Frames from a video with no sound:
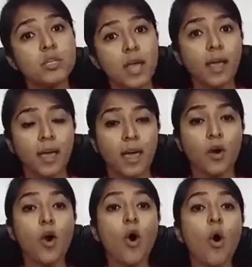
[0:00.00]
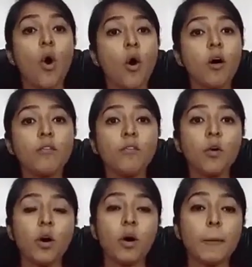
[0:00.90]
take care of
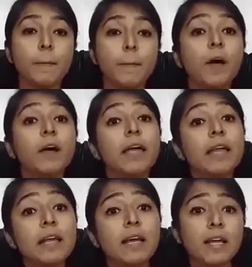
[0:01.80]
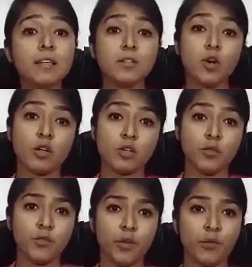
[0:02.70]
the increased cost
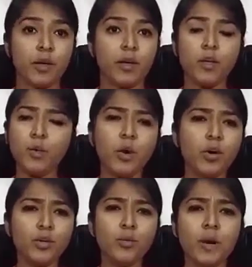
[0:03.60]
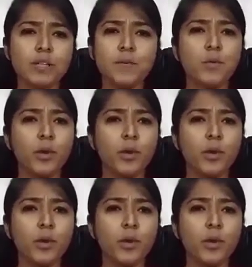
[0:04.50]
of living. You must be